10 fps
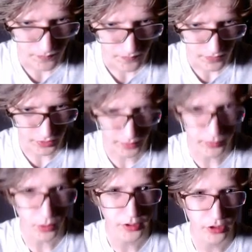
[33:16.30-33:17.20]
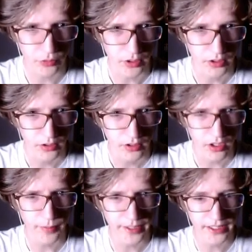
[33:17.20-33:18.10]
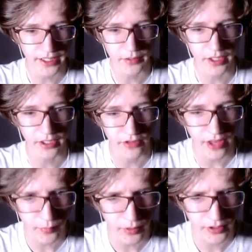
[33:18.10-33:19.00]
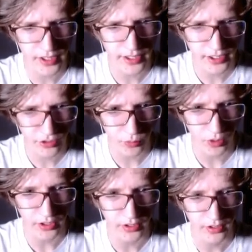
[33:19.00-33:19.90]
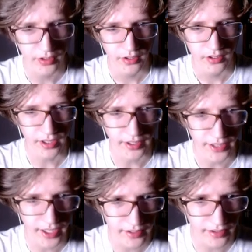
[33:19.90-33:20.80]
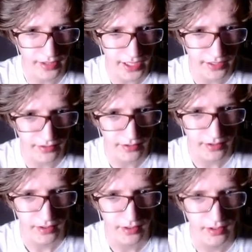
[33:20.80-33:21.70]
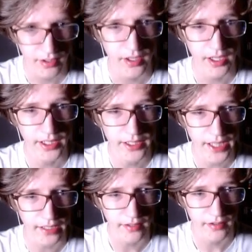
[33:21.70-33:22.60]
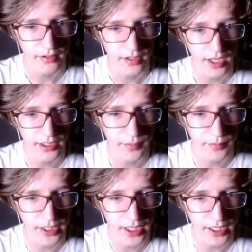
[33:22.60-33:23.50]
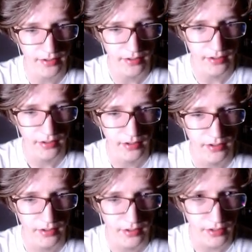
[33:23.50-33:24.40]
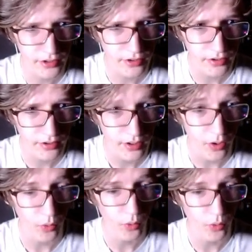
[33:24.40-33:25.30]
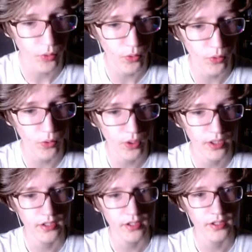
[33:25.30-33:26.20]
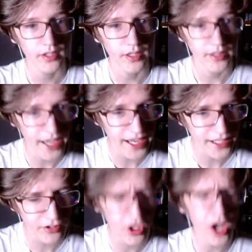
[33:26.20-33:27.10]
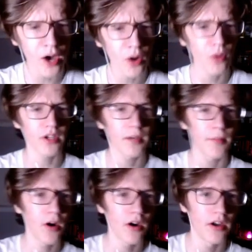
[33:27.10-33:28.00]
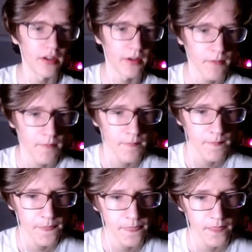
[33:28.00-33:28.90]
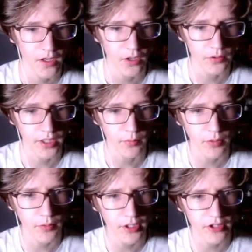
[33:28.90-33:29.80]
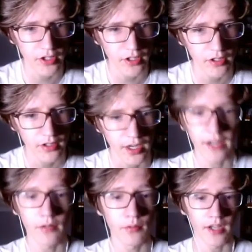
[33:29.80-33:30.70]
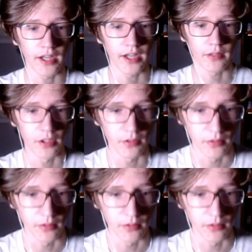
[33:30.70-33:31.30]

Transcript: Okay, I'm going with this one. Oh my god, okay. It's that one, then this one, then that, that, and then that. And then we got this. Oh, and that. No, come on. Okay, what what is it? I don't I don't know.